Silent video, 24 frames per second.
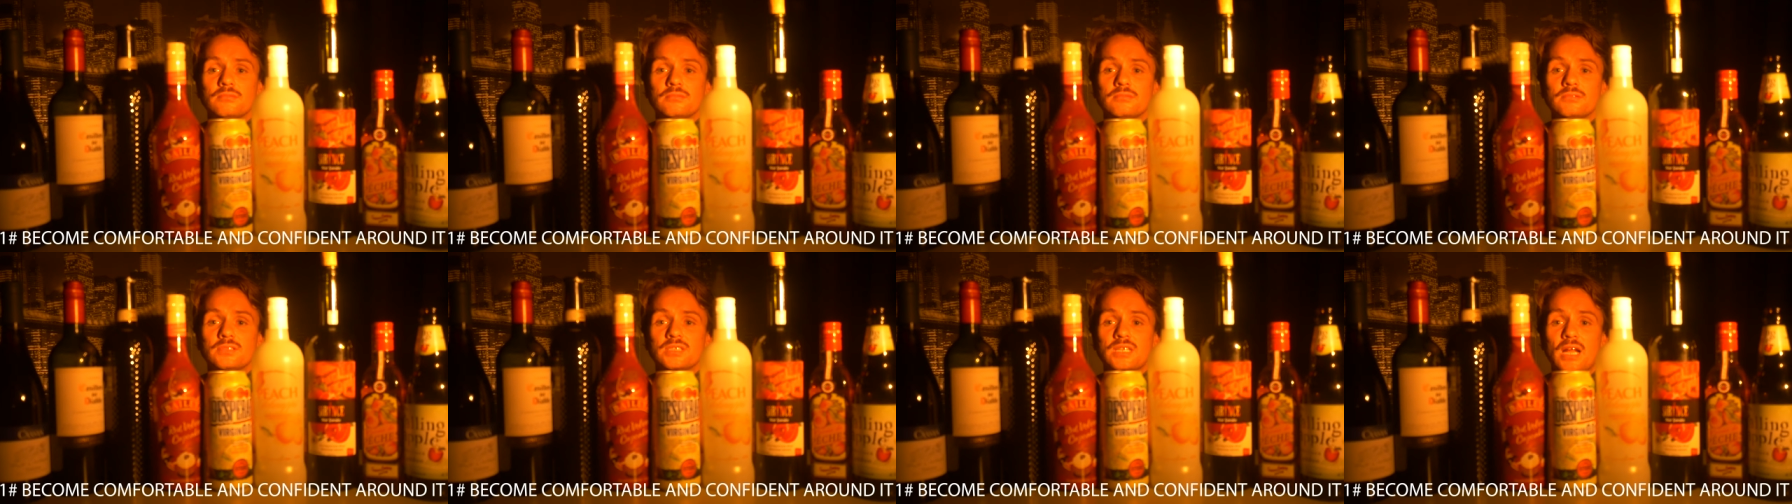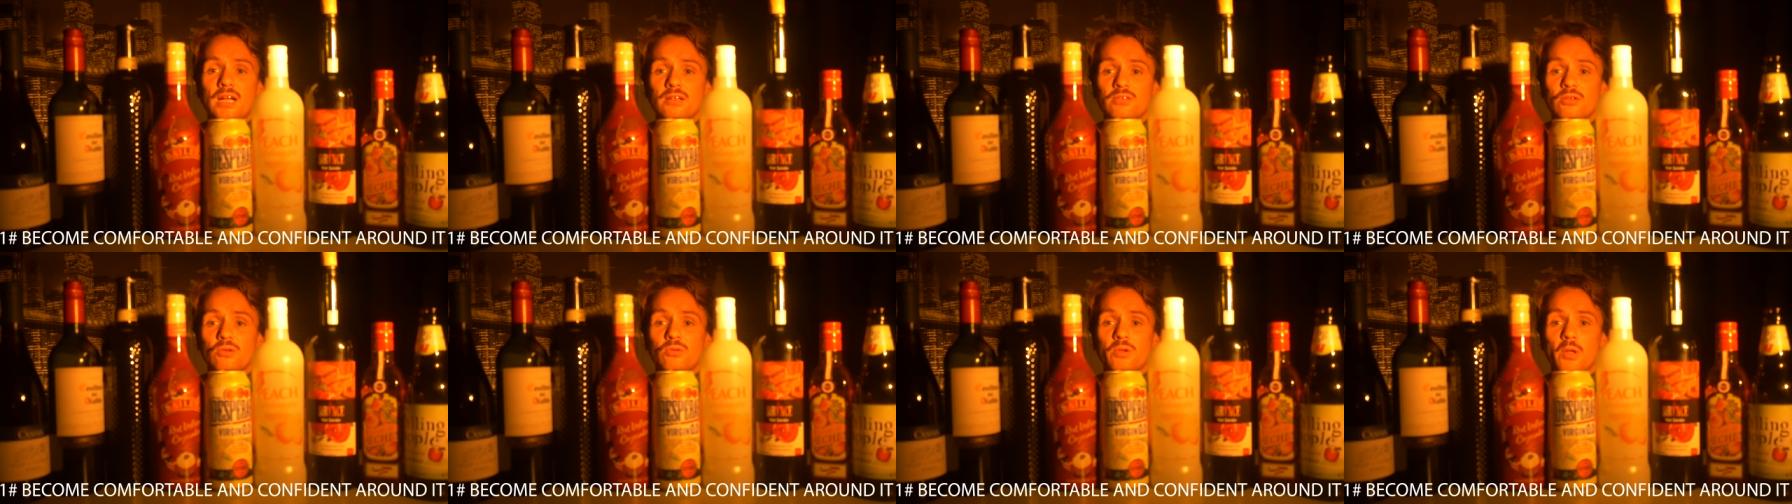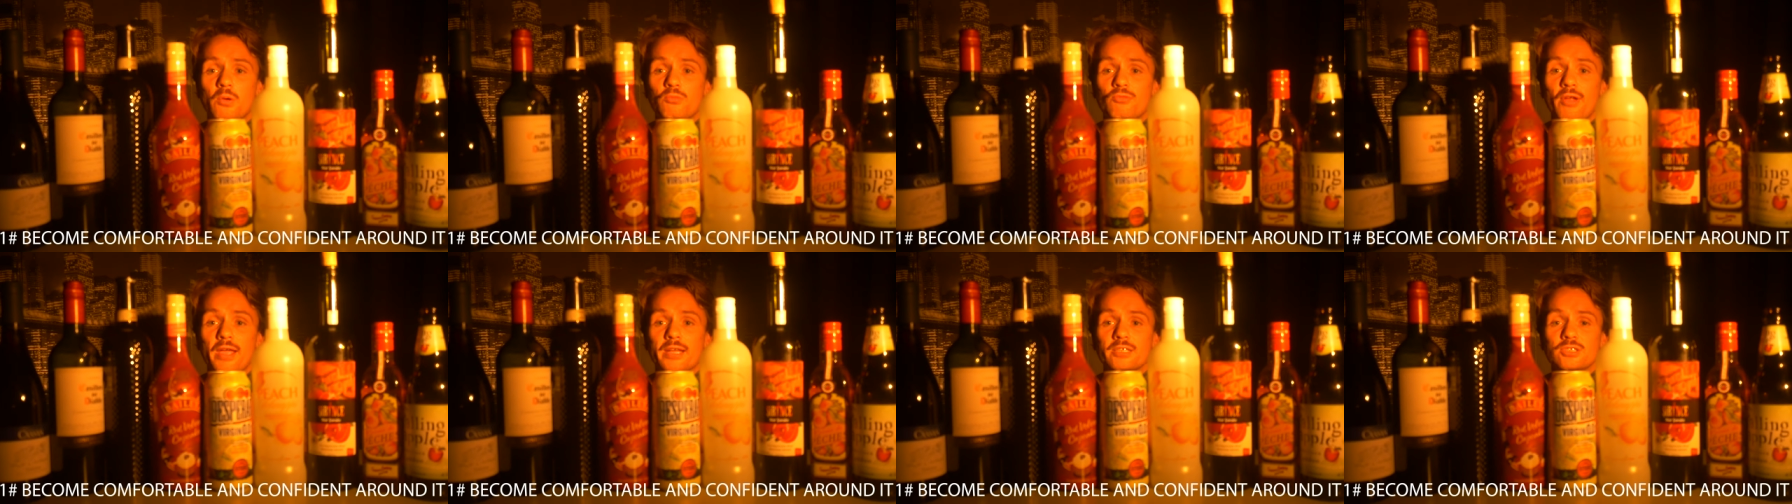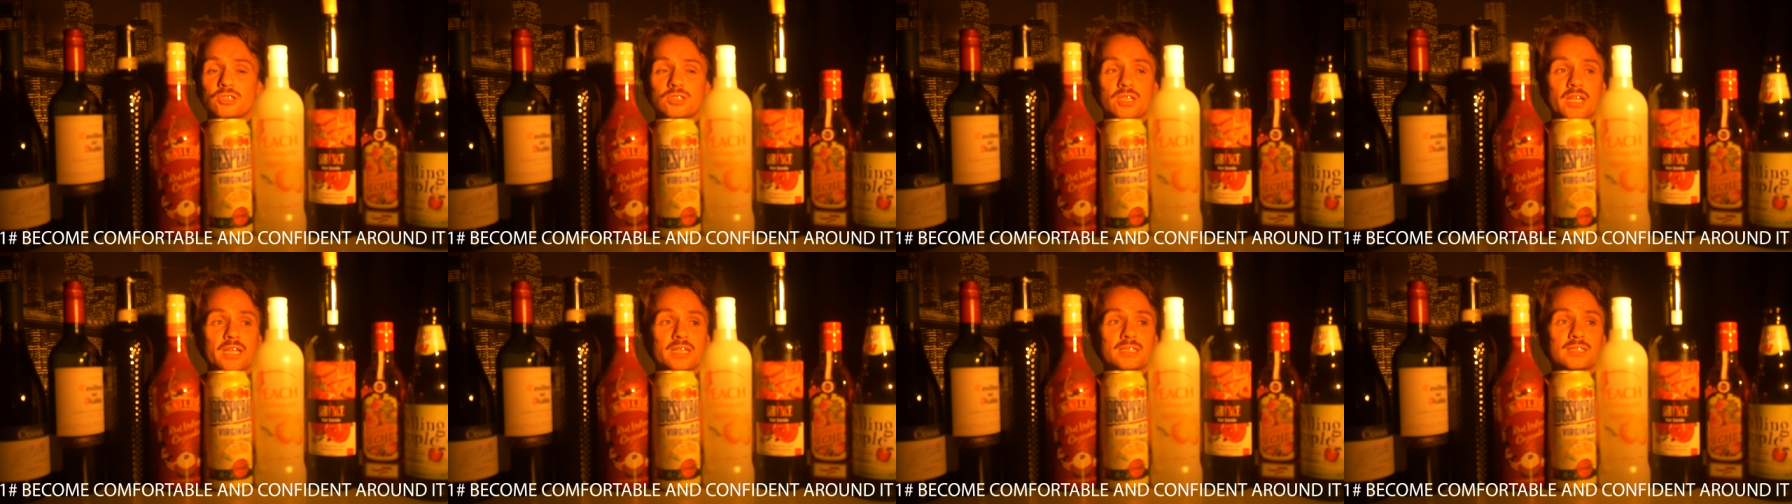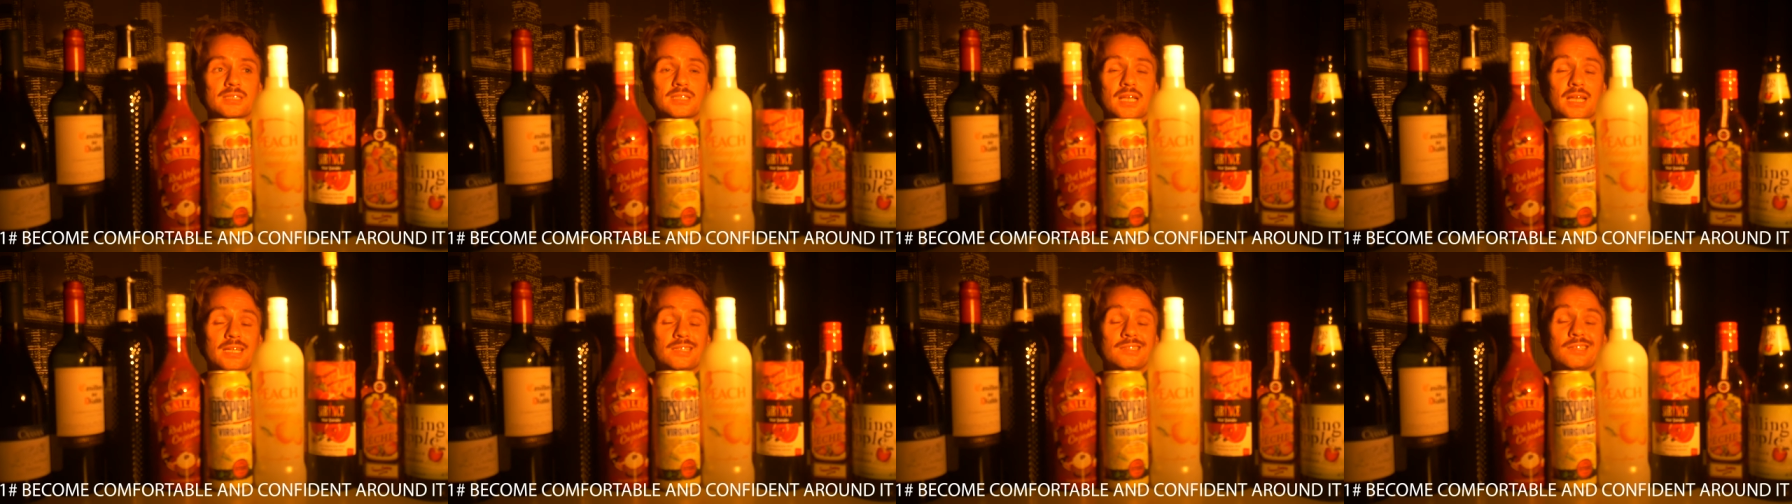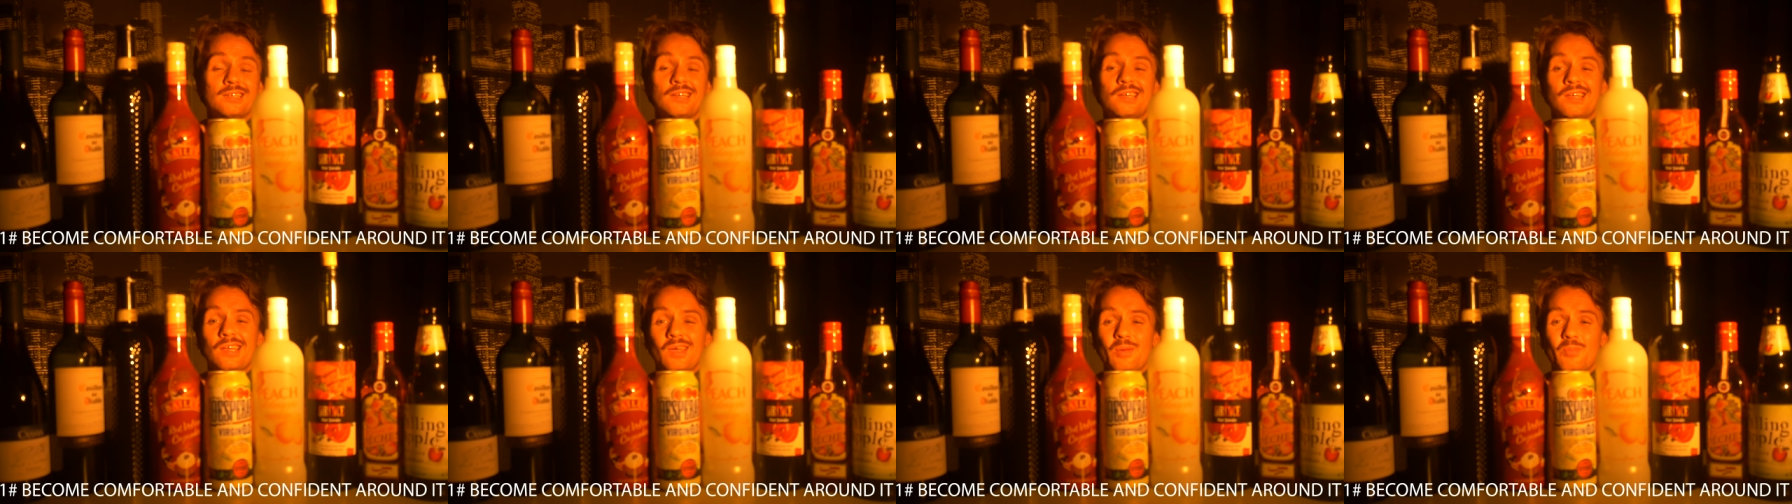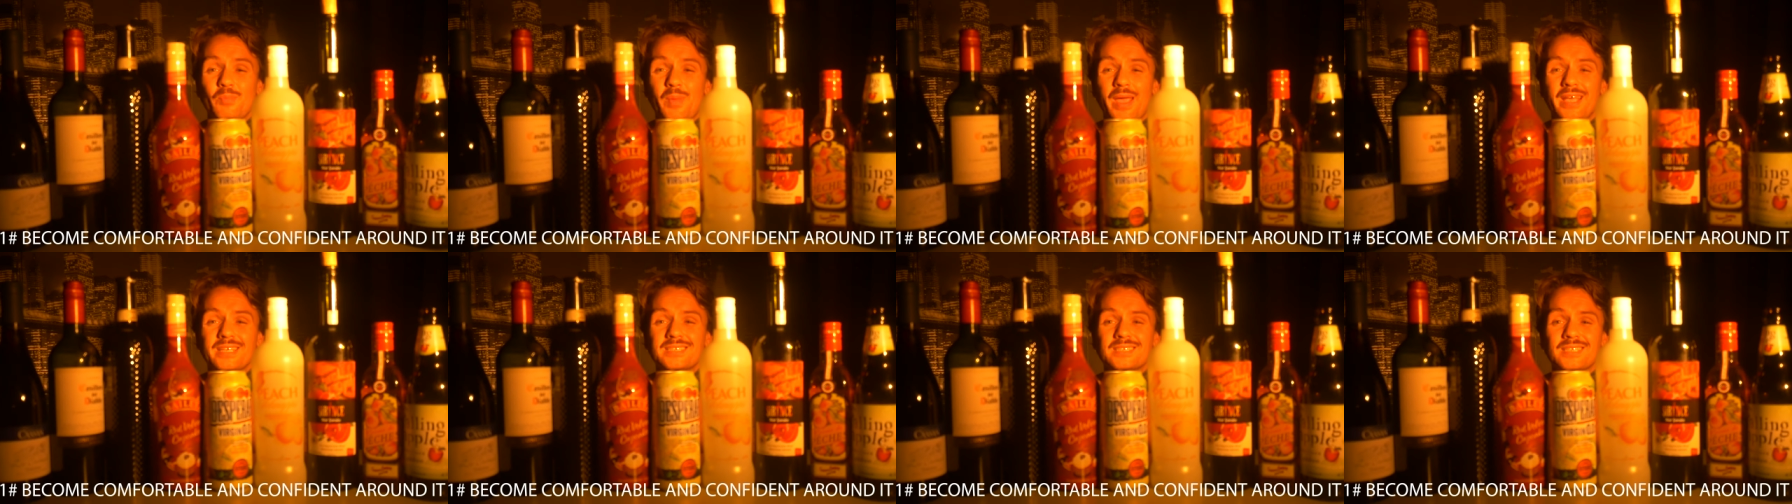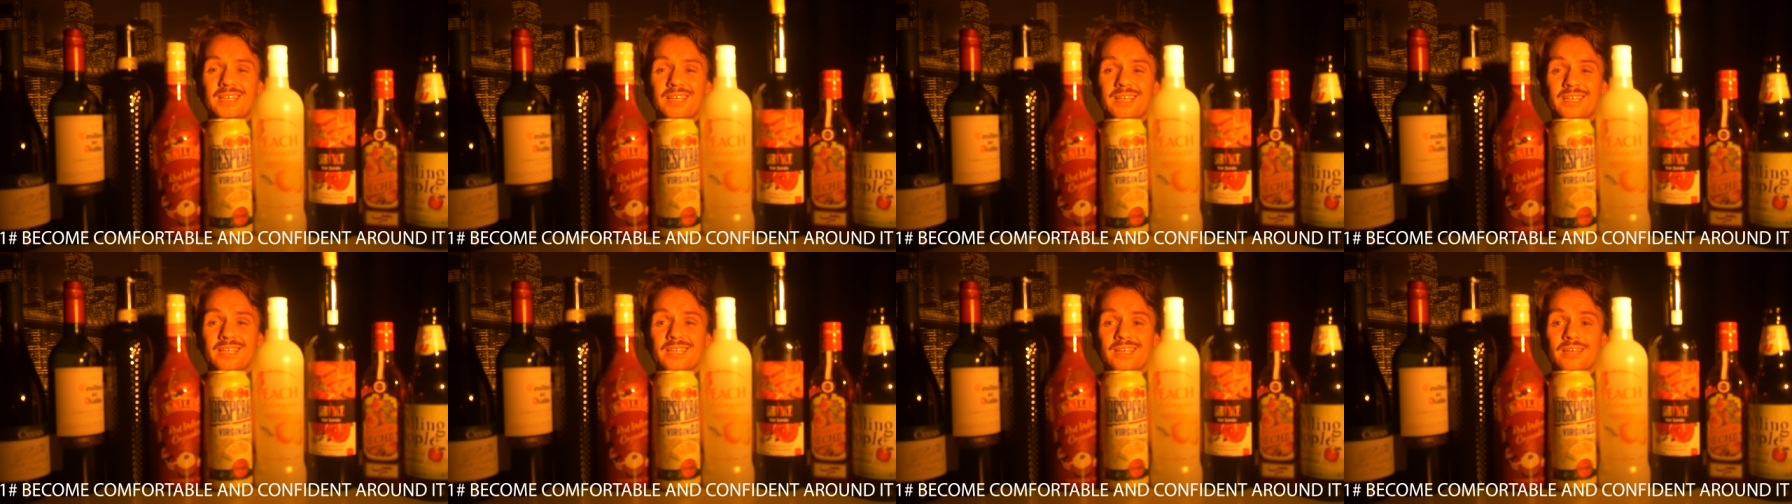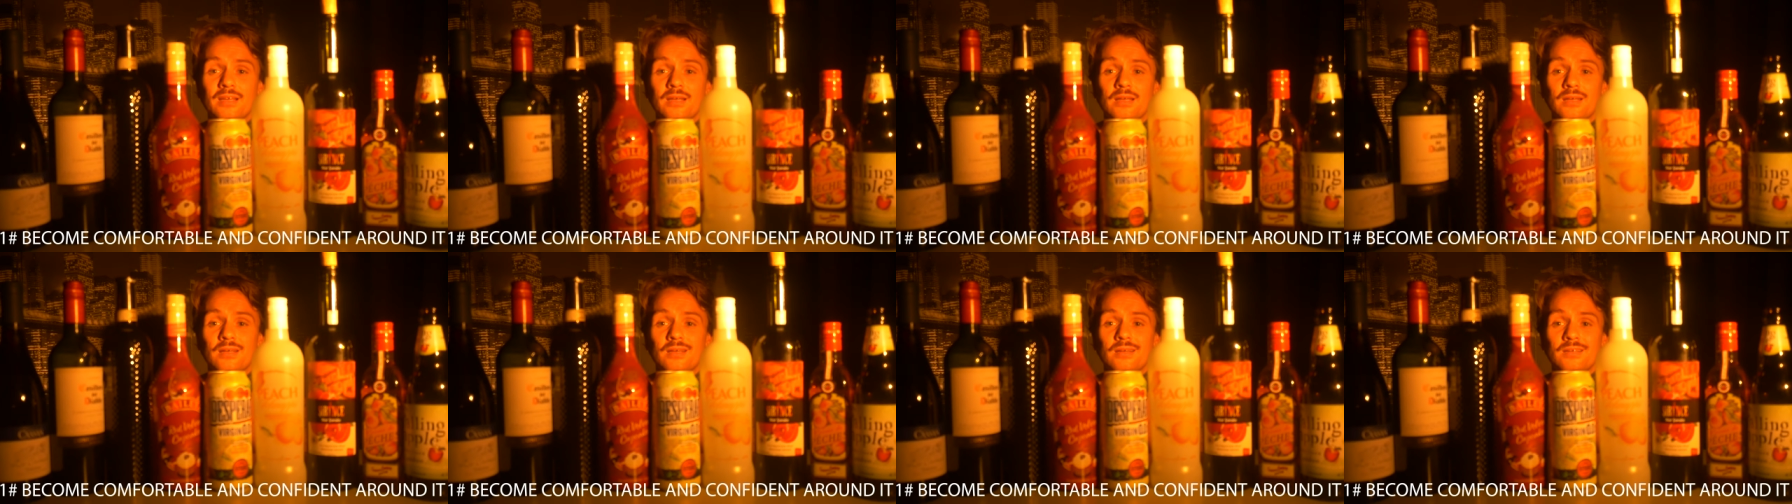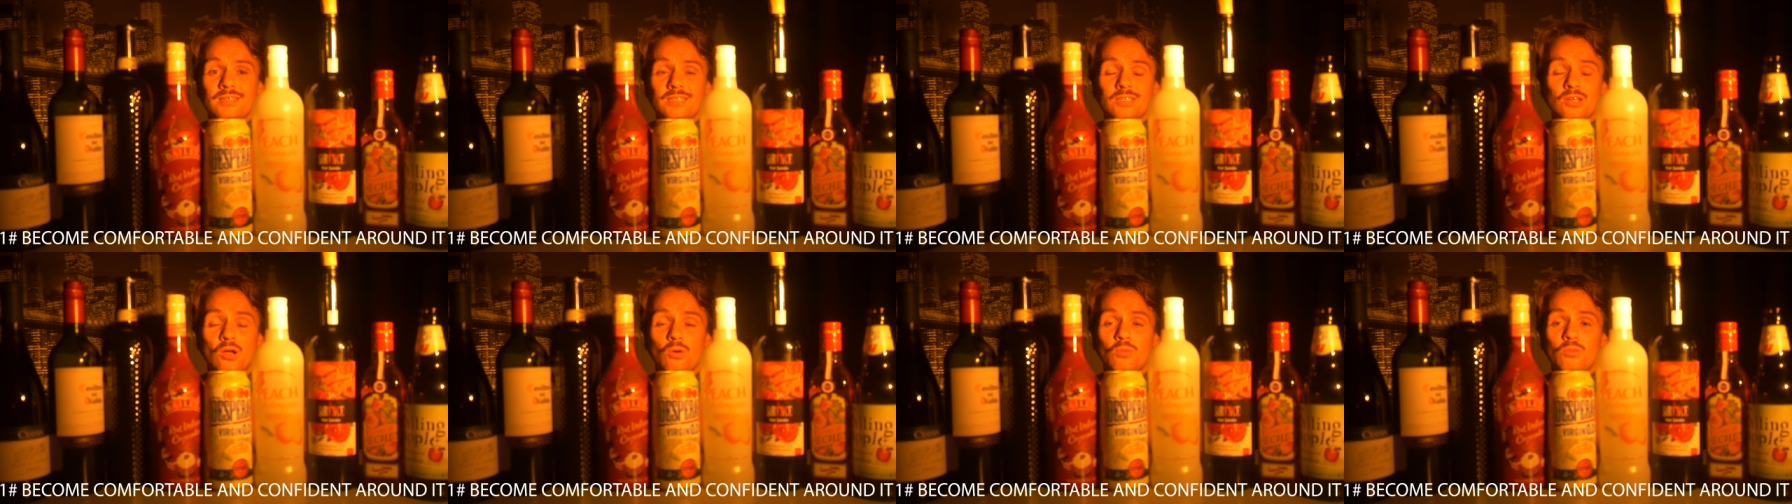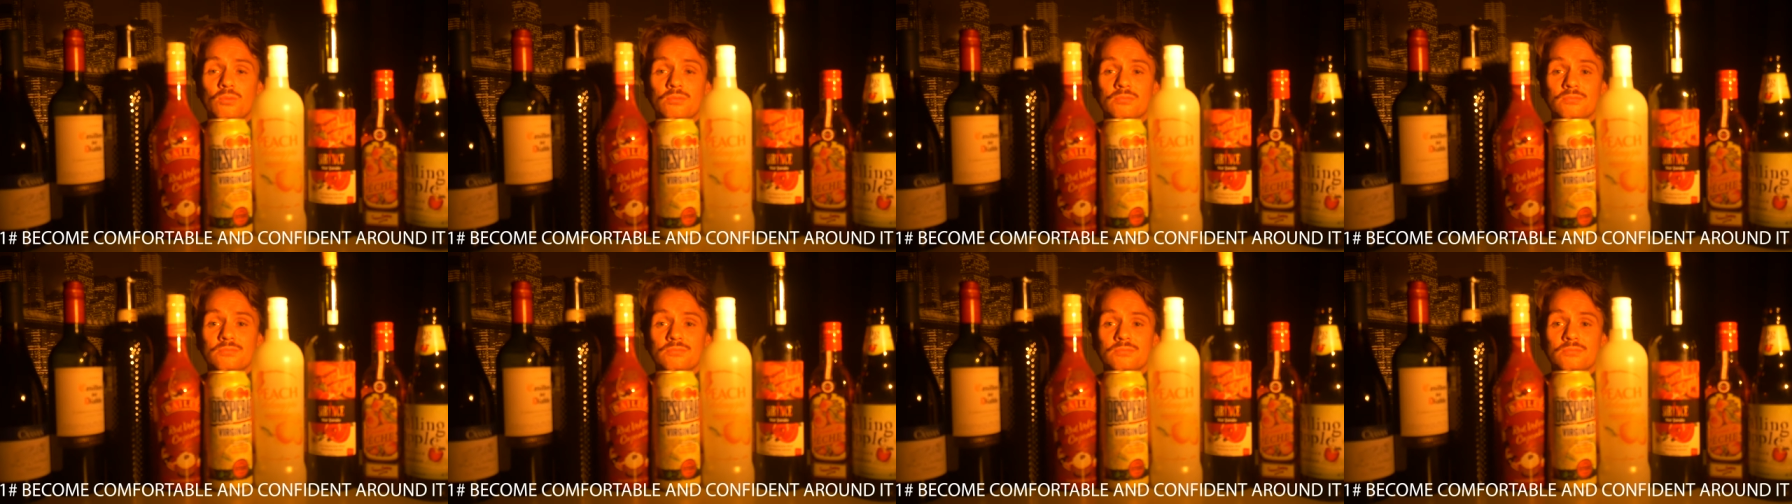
start doing outrageous things and basically, you know,